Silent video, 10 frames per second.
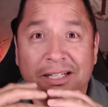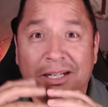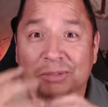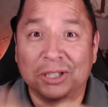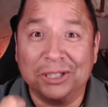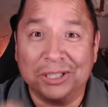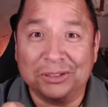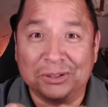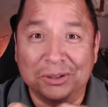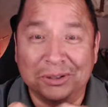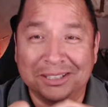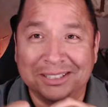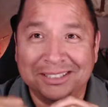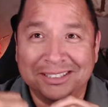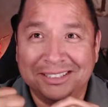I'm trying to control
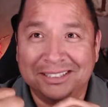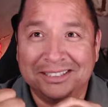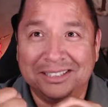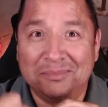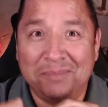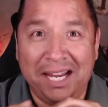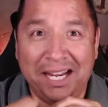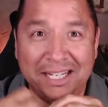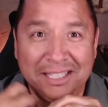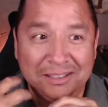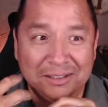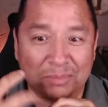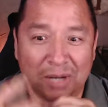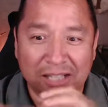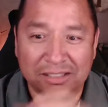the pain and the
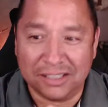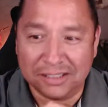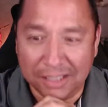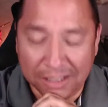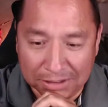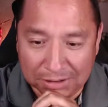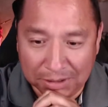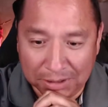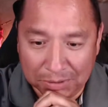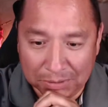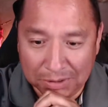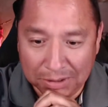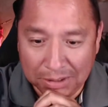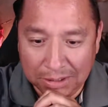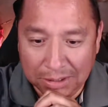processing, and so I don't.
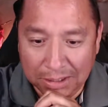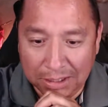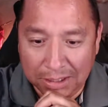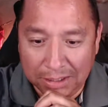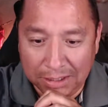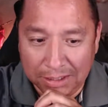I